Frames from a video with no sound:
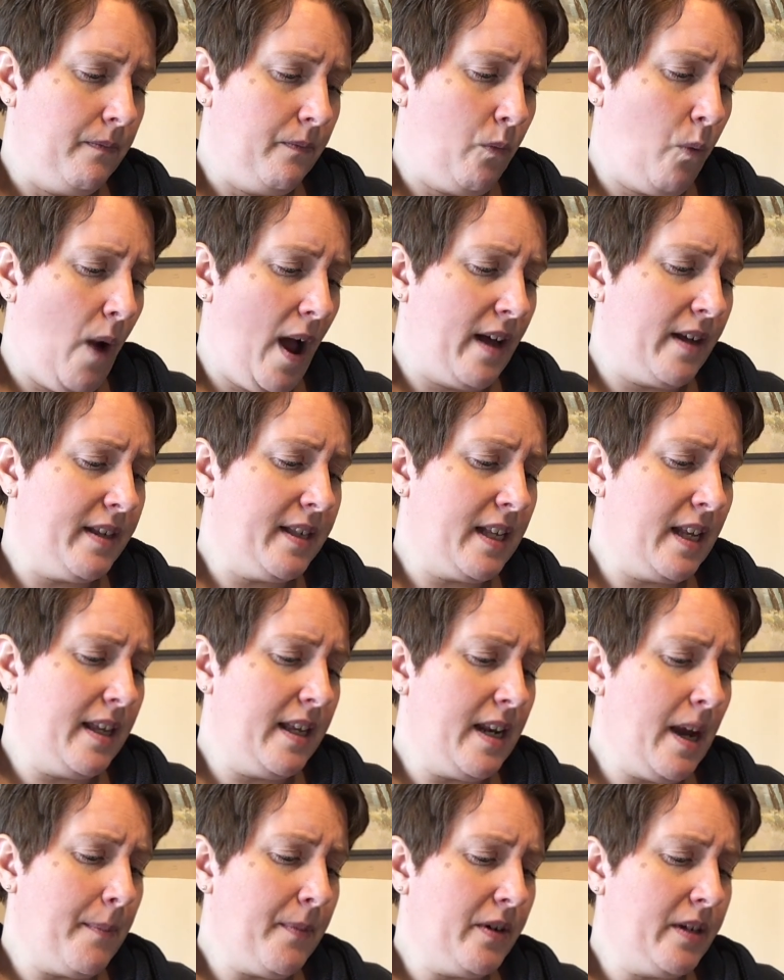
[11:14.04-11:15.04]
Well, said
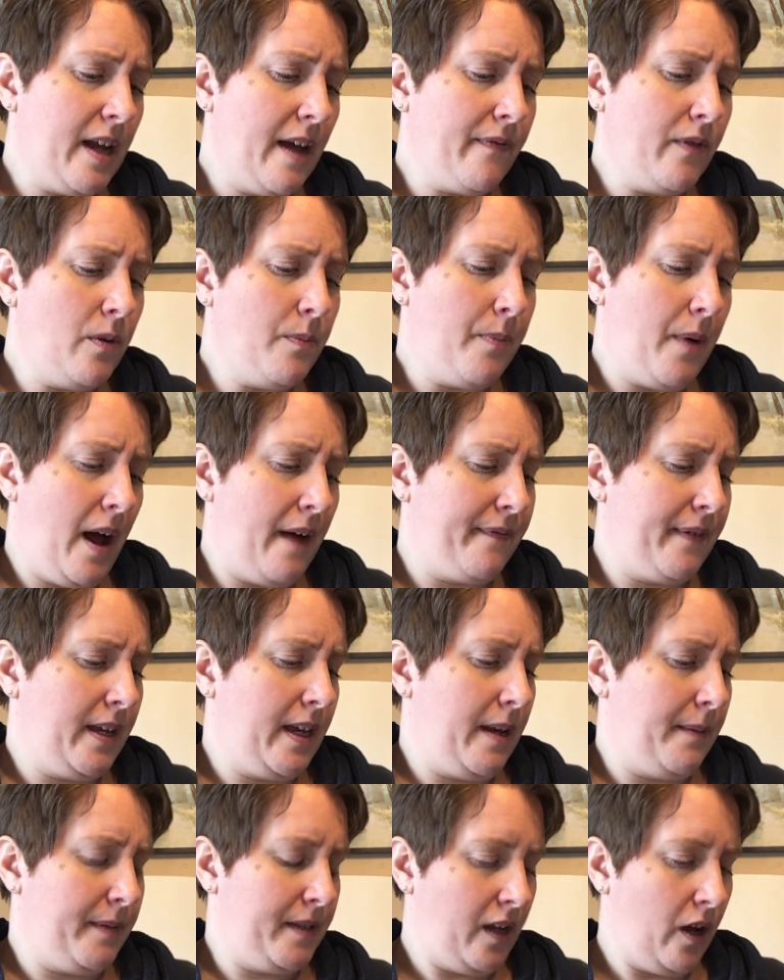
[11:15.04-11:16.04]
the number devil,
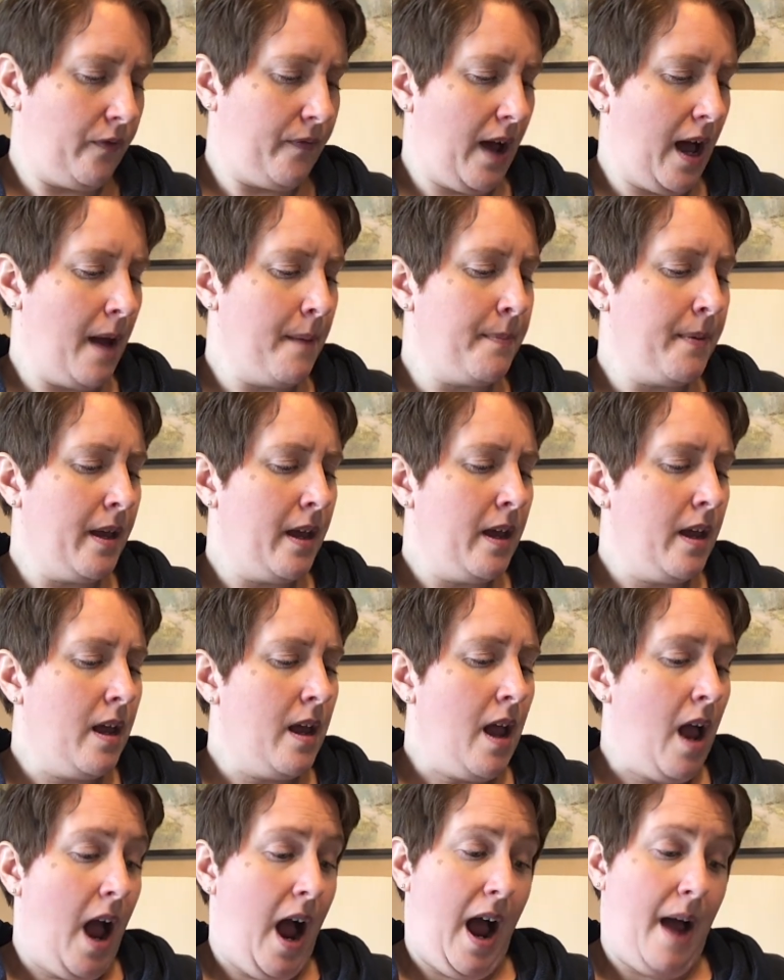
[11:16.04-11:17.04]
puffing himself up,
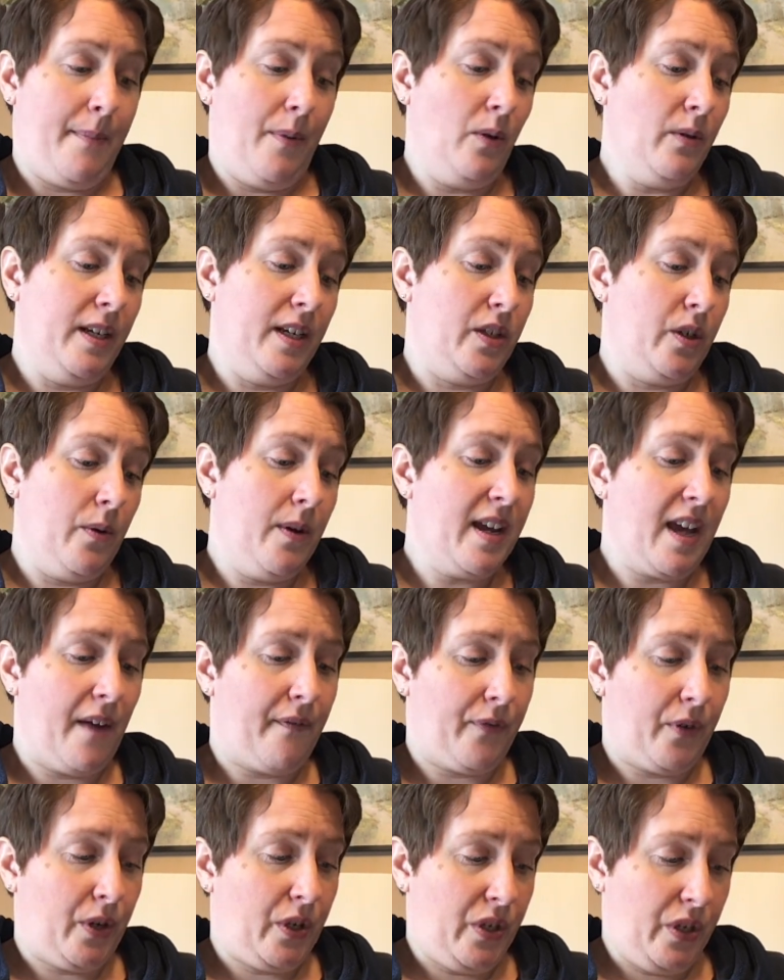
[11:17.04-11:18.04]
I'm only doing
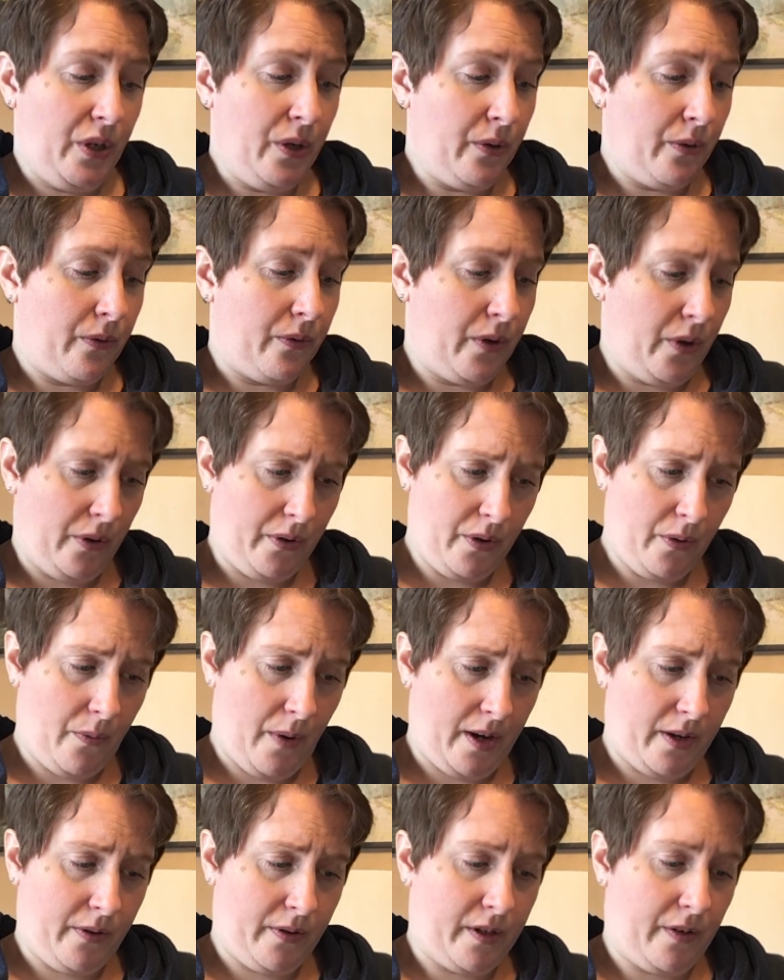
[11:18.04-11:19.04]
it for you. You're the
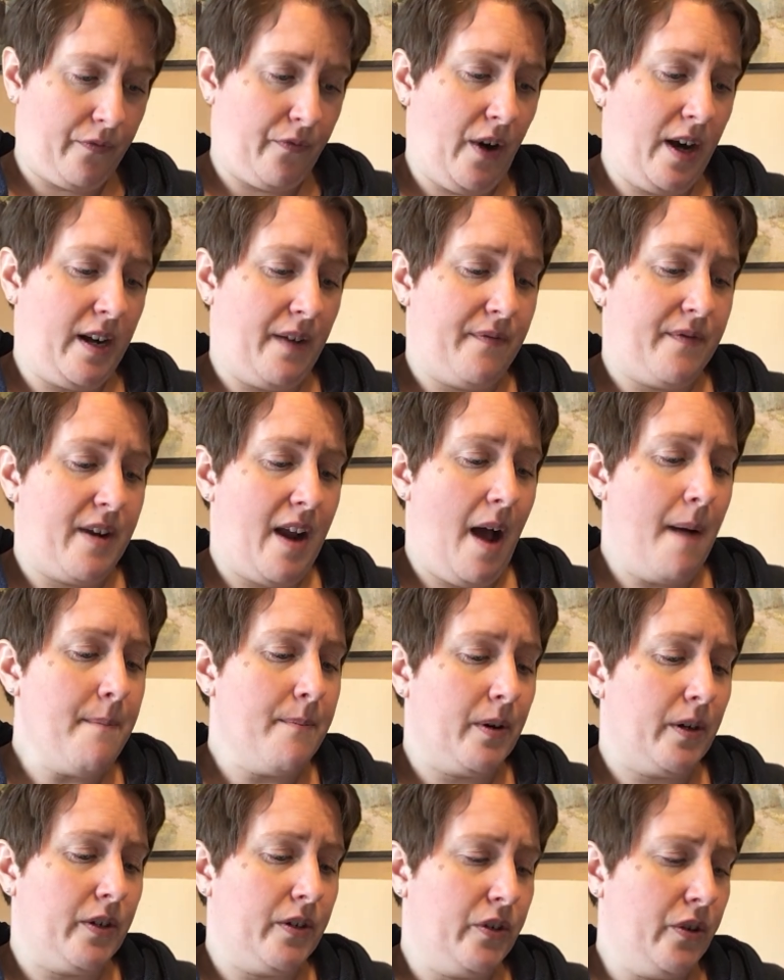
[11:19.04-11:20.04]
one who's afraid of
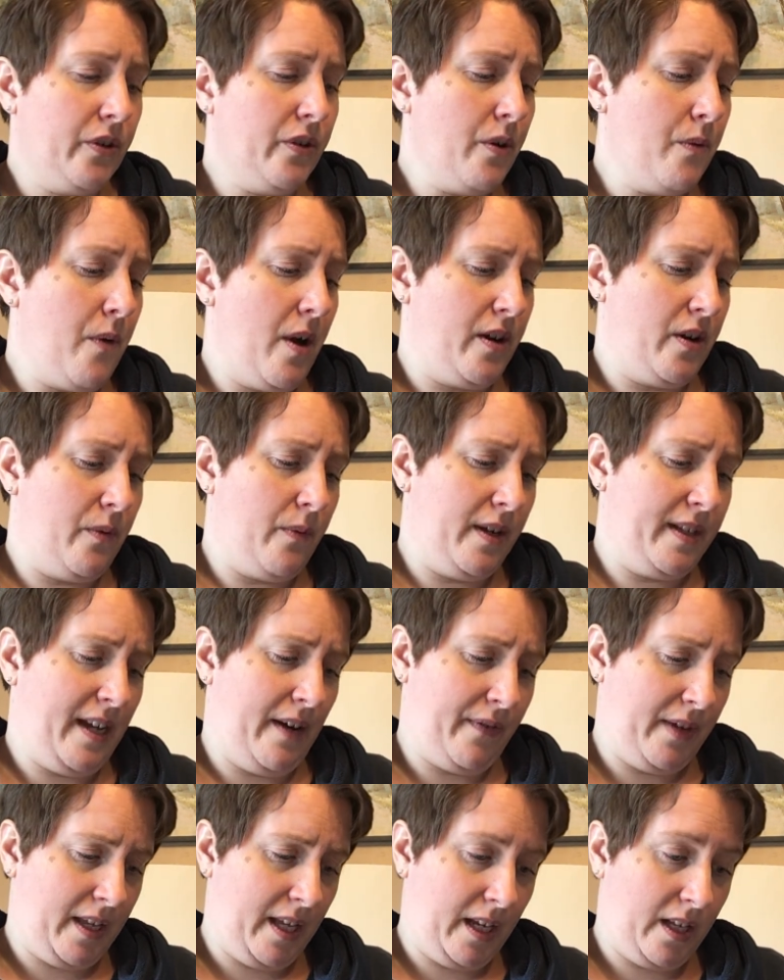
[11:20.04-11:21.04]
numbers. You're the one who wants
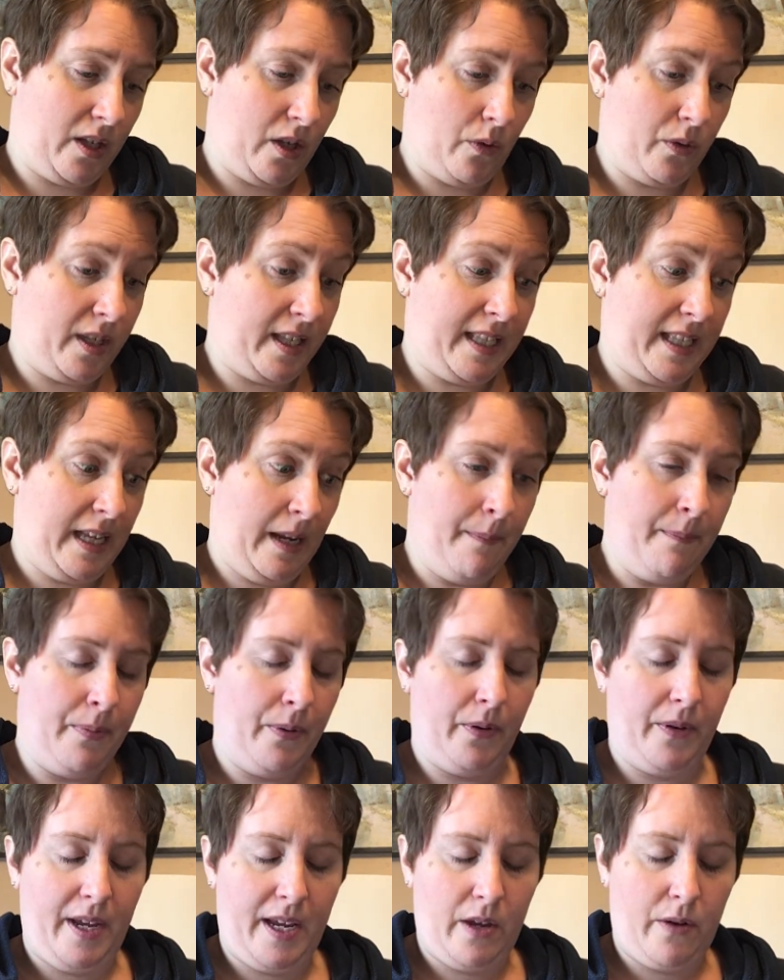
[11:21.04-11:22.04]
everything so
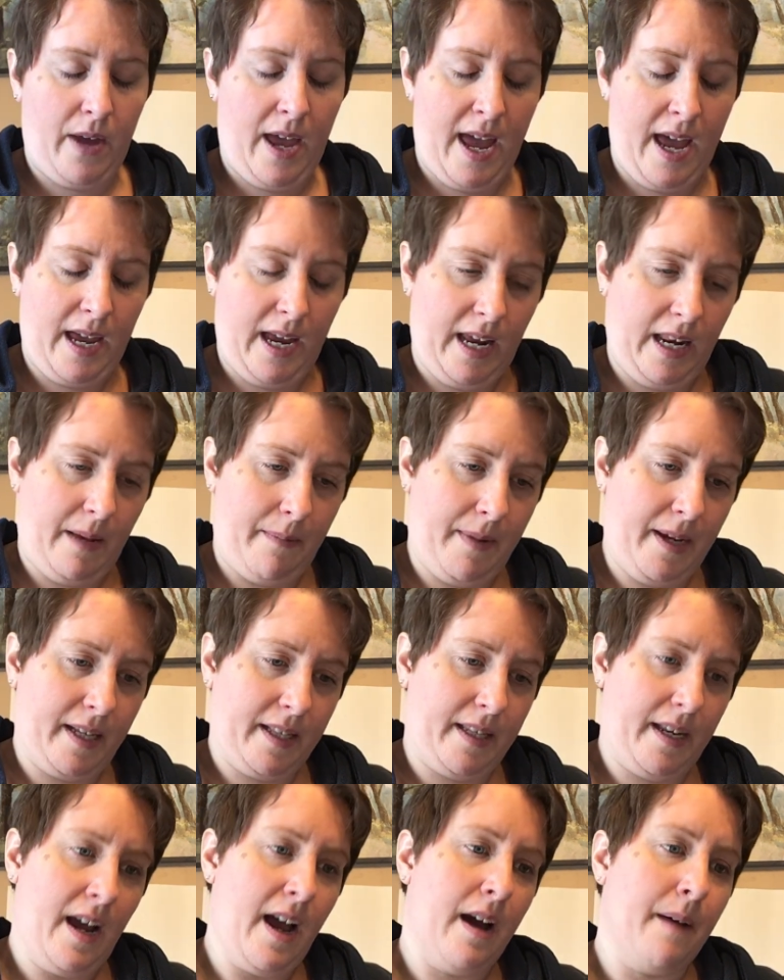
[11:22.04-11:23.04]
simple that you can't get it
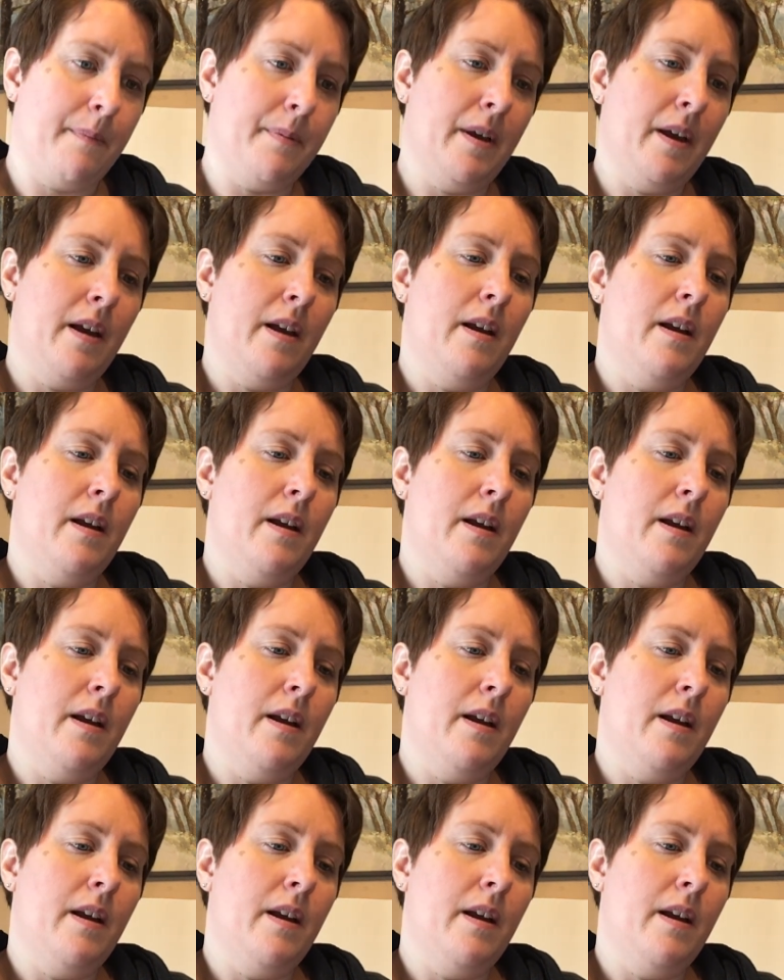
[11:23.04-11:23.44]
mixed up.